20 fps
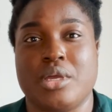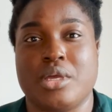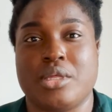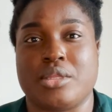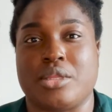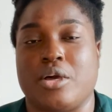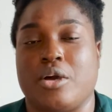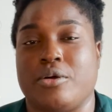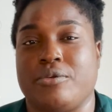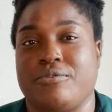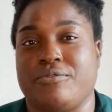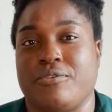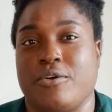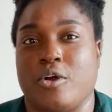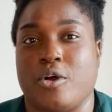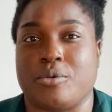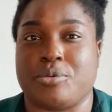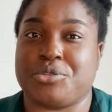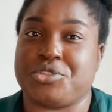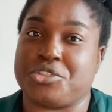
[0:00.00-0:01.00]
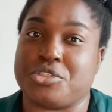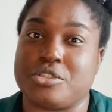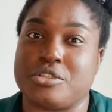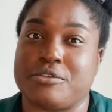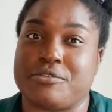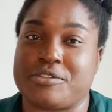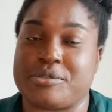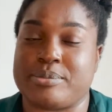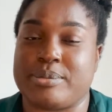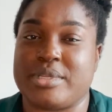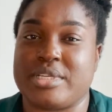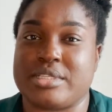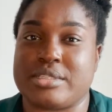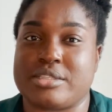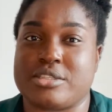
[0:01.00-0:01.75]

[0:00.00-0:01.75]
the option of split.